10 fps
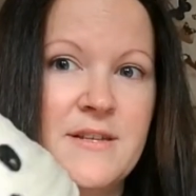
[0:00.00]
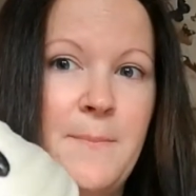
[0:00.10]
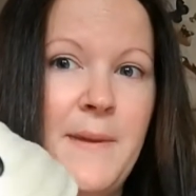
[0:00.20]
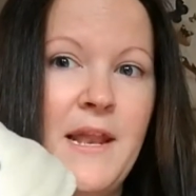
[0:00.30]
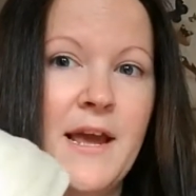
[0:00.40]
a
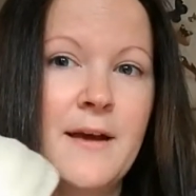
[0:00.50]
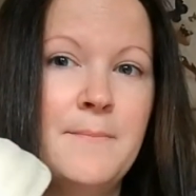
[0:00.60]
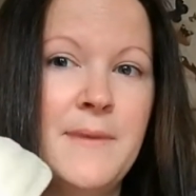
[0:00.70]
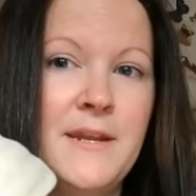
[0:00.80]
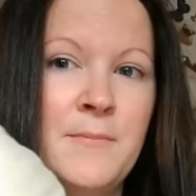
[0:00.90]
bit like a
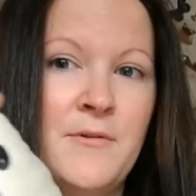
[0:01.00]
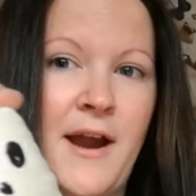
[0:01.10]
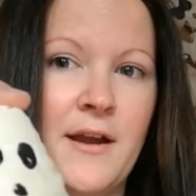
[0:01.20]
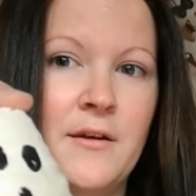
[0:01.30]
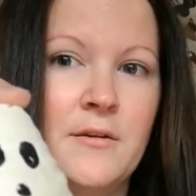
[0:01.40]
mini
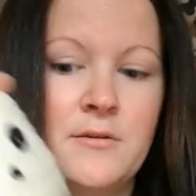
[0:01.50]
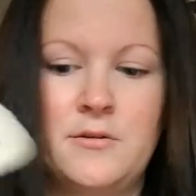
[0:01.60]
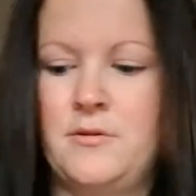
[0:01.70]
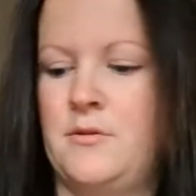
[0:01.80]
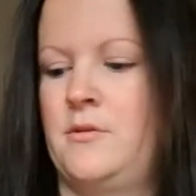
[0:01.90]
meringue.
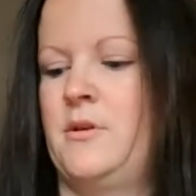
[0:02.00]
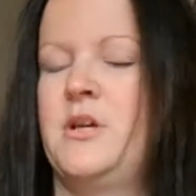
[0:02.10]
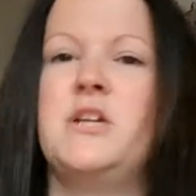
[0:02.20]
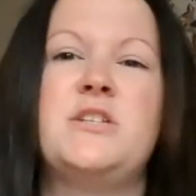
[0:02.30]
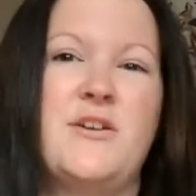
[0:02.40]

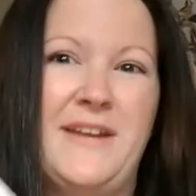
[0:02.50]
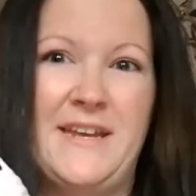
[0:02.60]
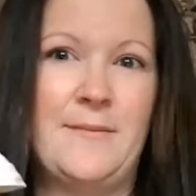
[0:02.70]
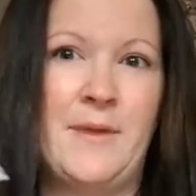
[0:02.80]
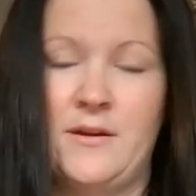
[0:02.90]
Don't eat
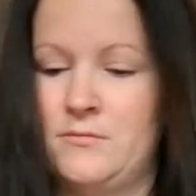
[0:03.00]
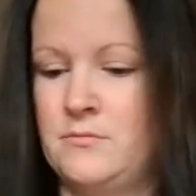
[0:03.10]
him though.